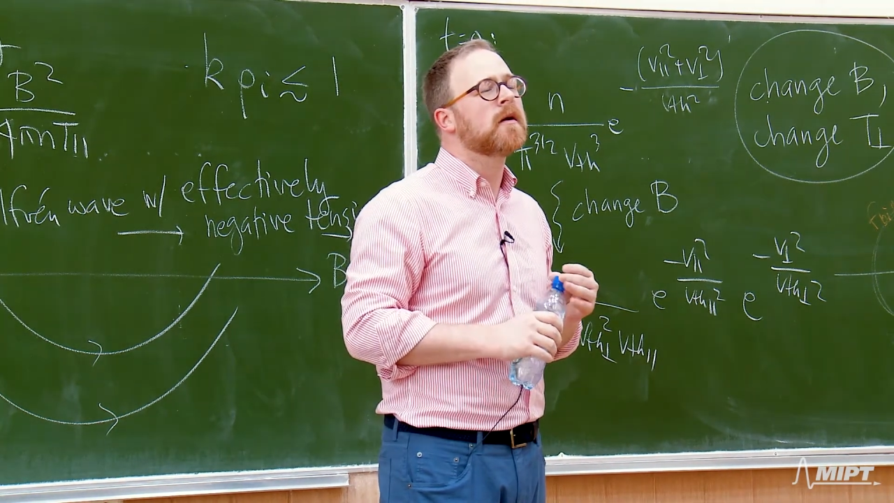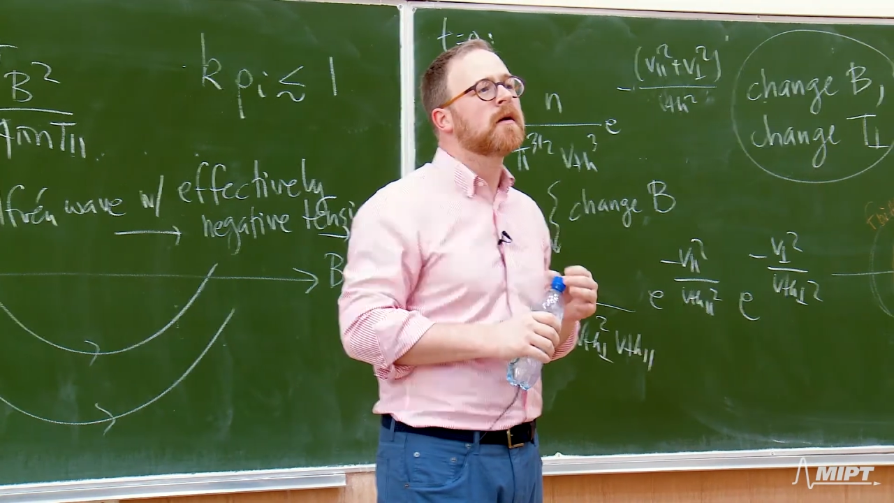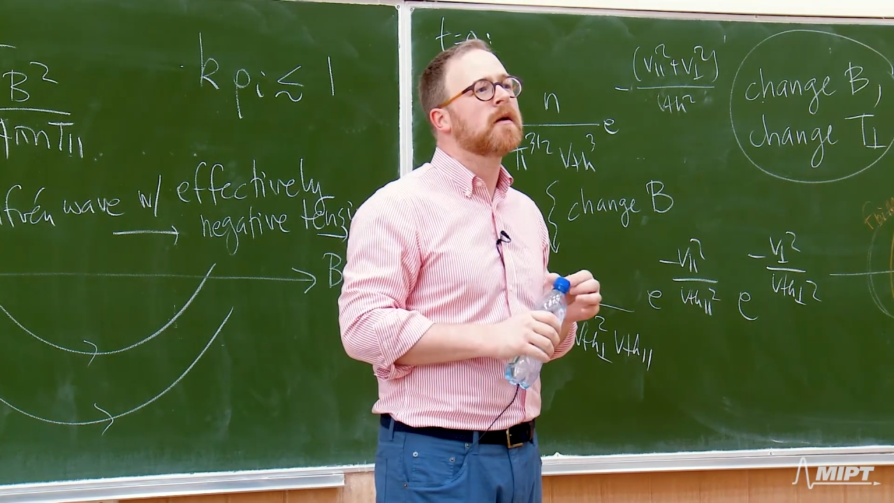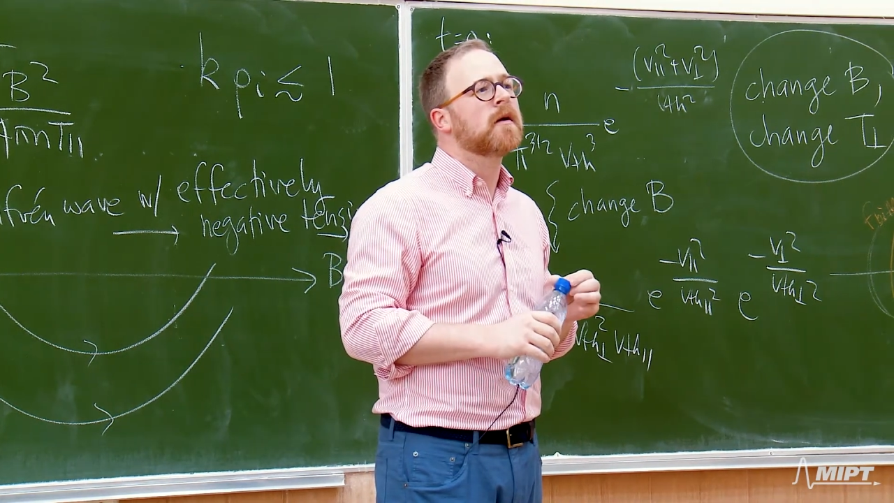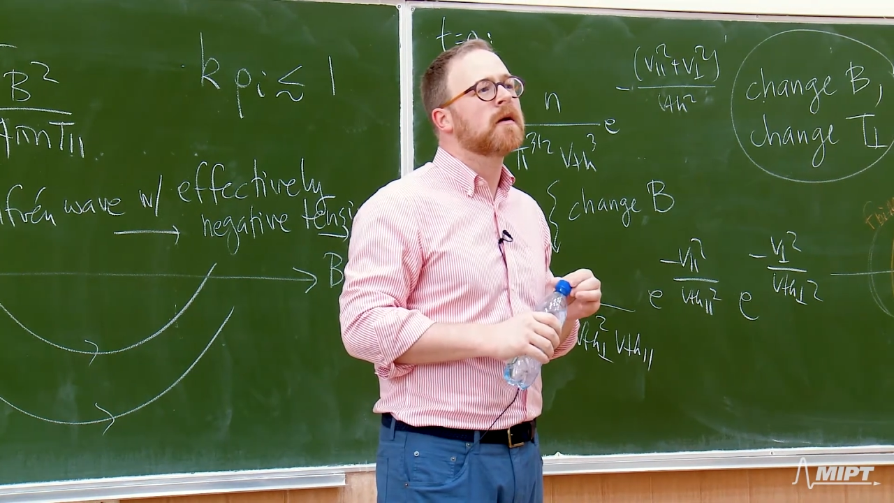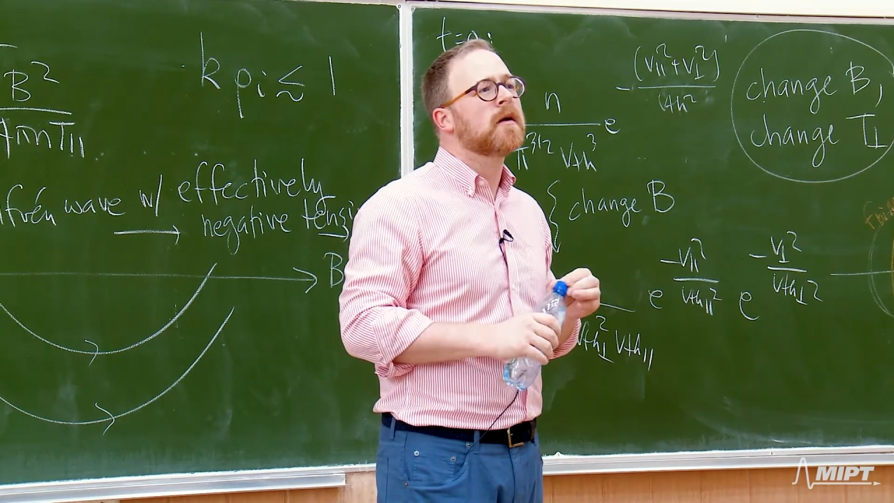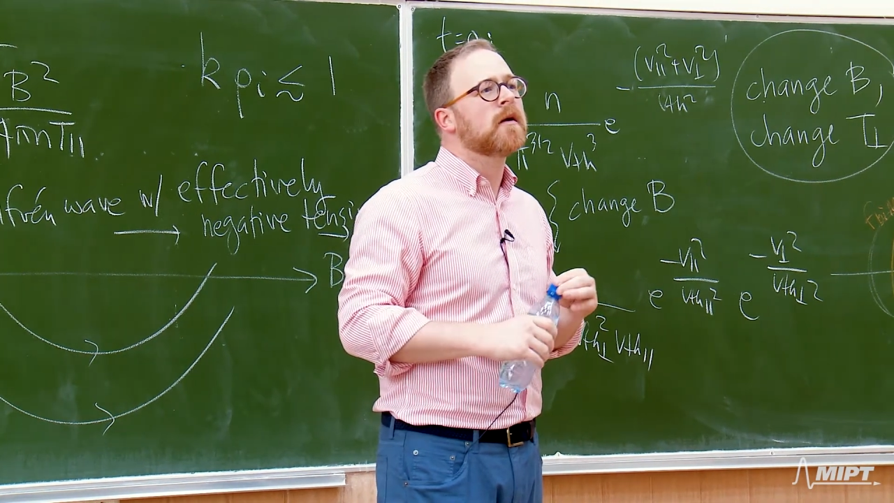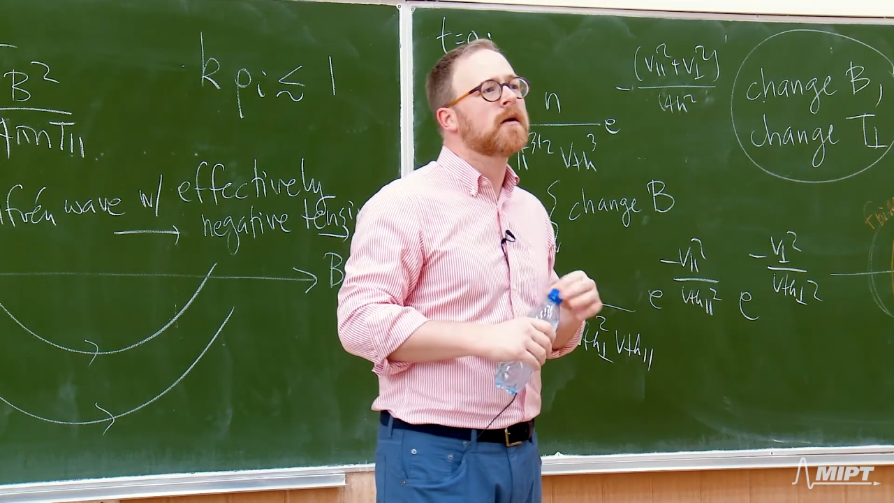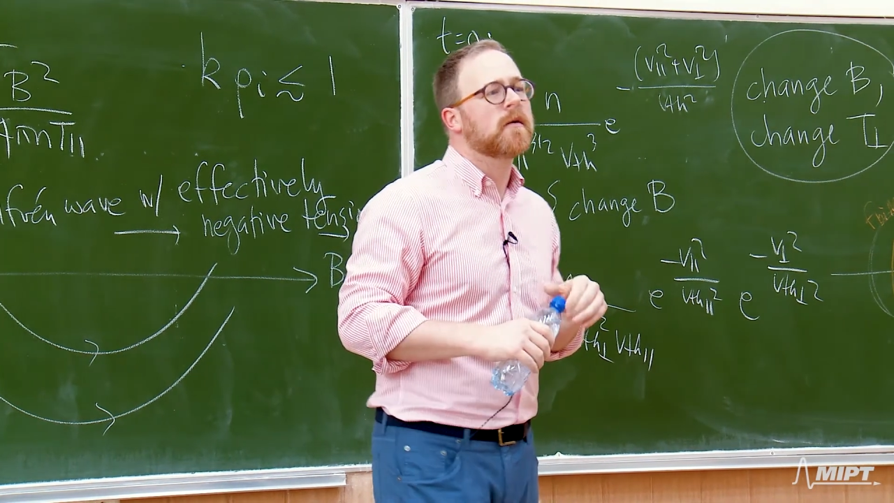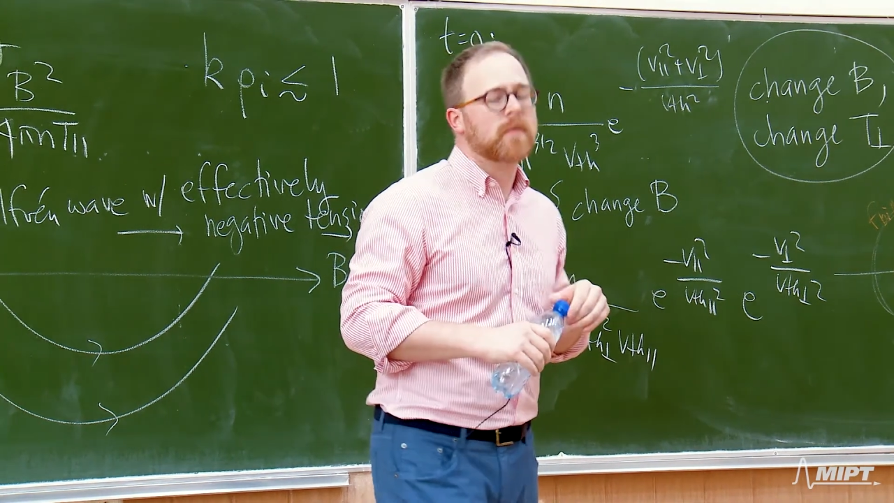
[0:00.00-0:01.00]
If the
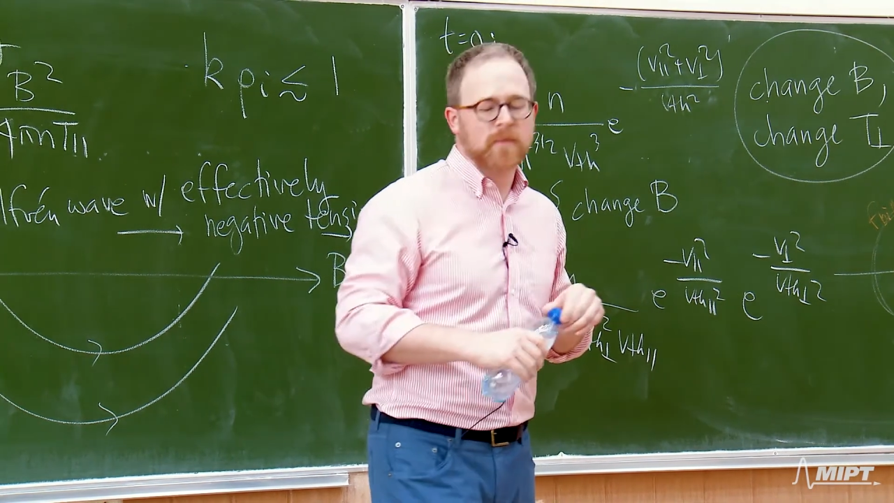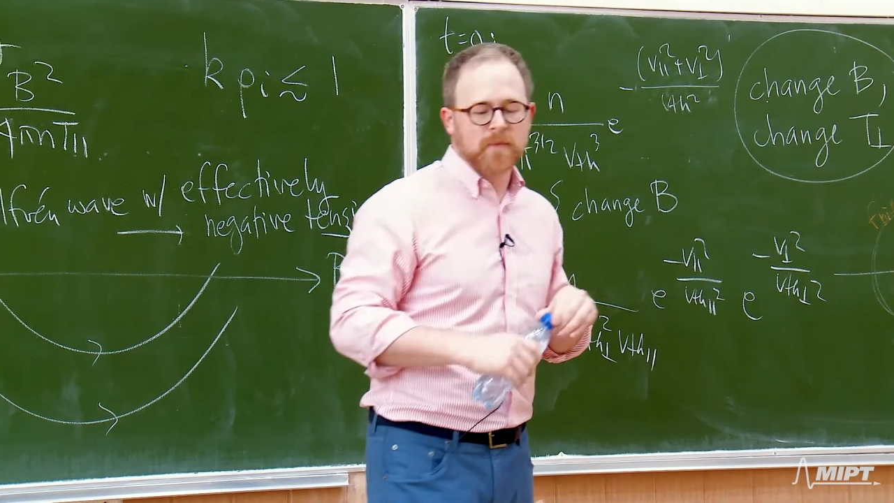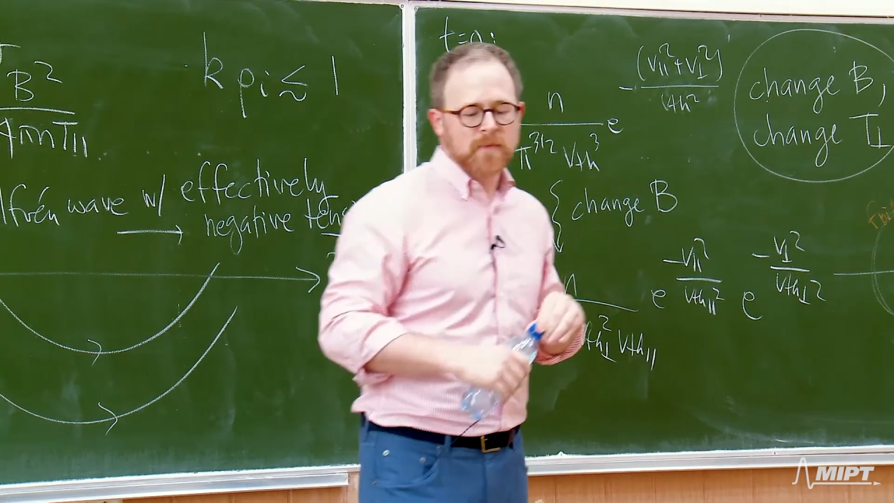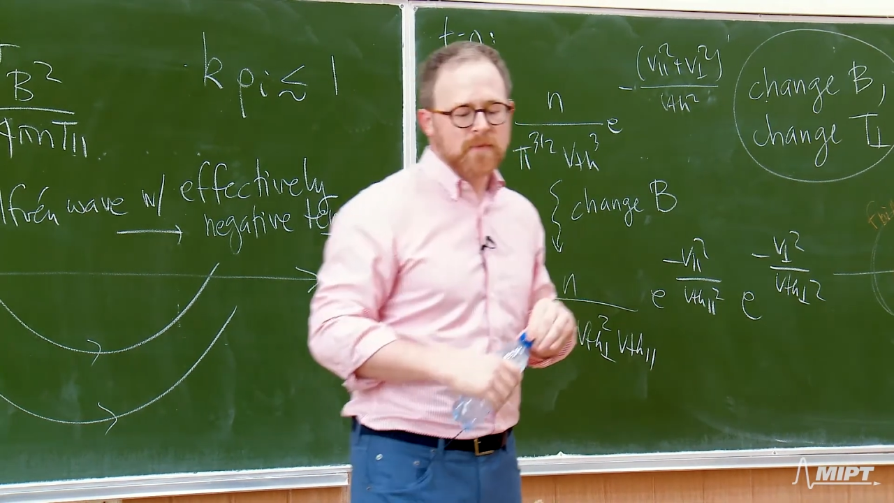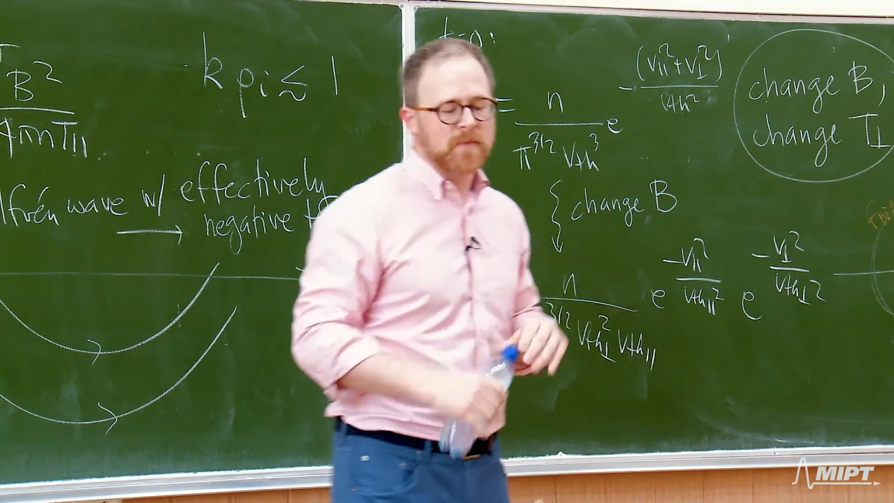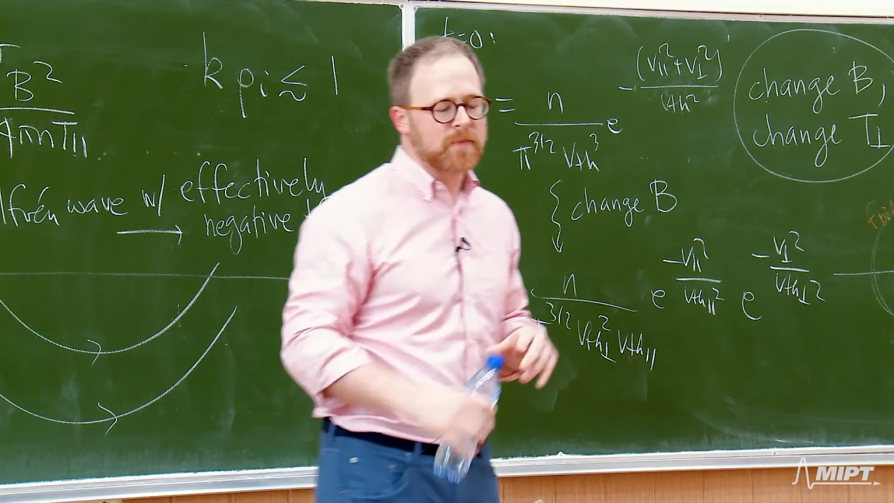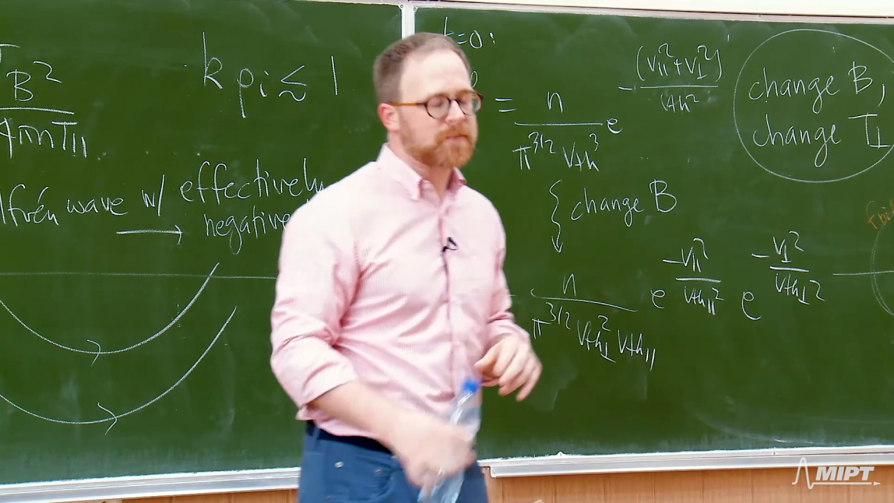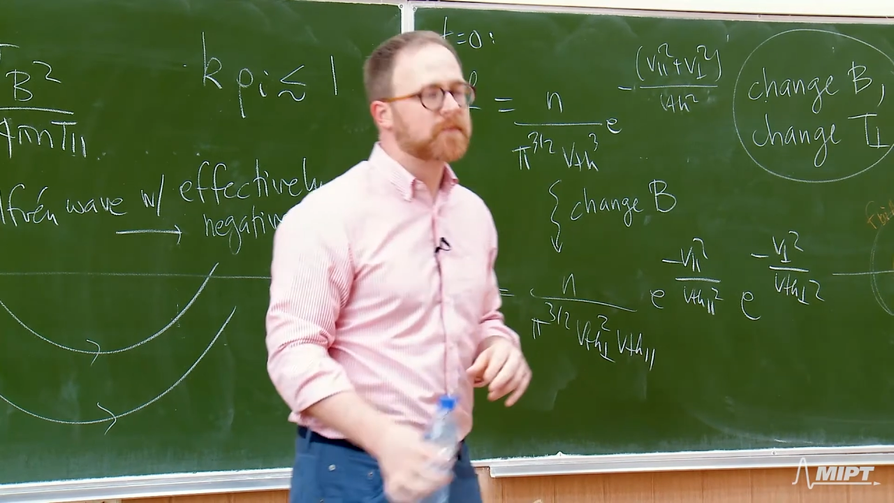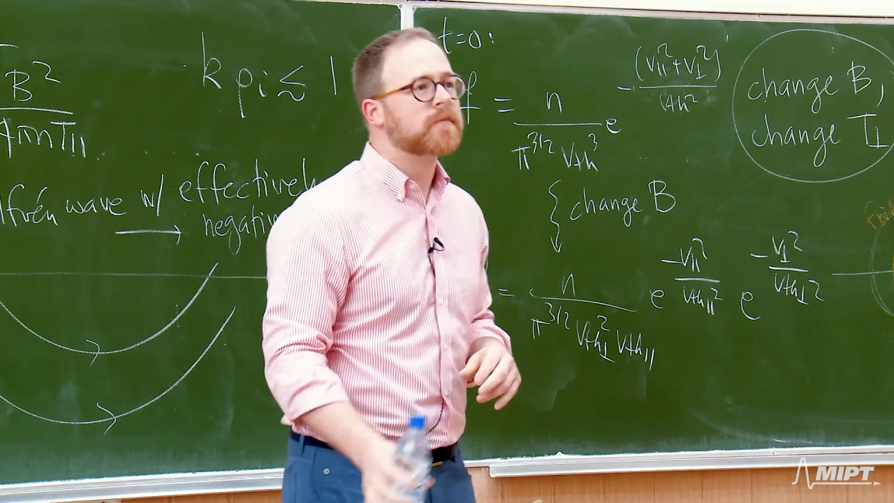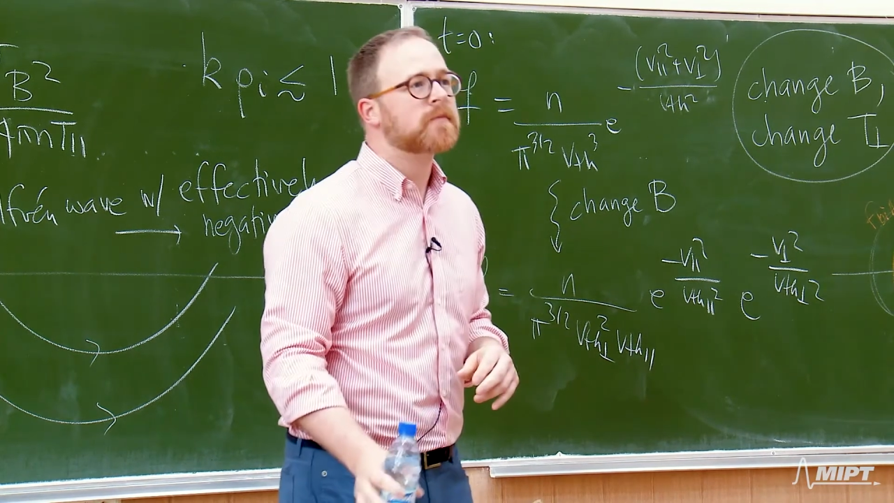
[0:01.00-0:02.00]
magnetic field is
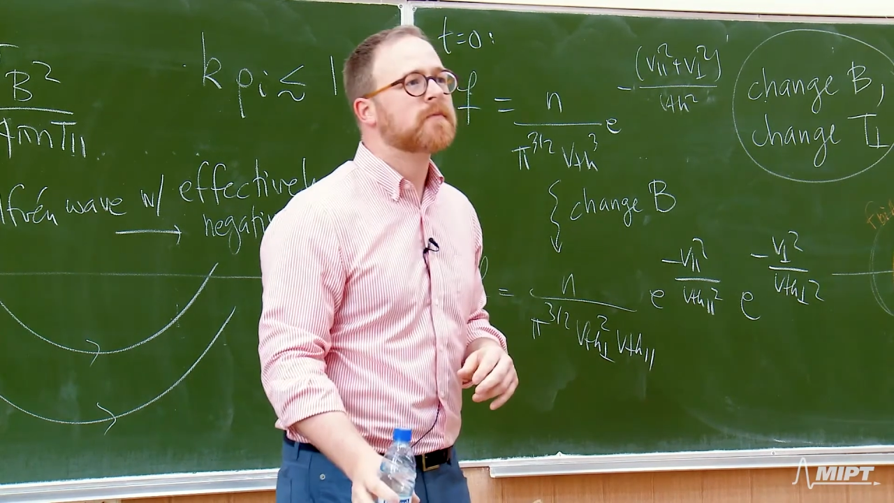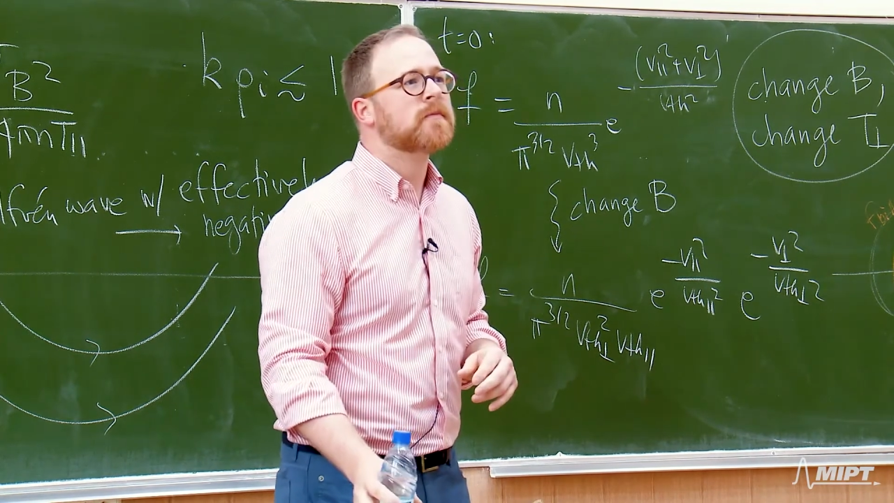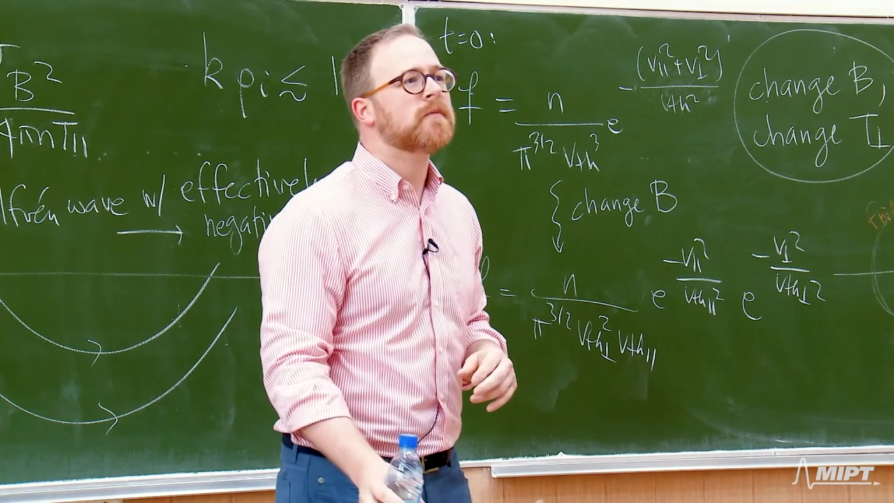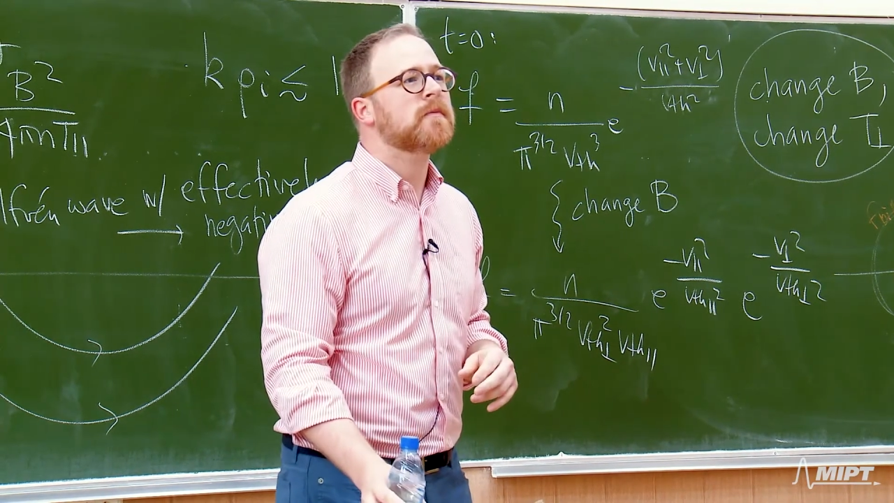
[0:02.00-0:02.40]
sufficiently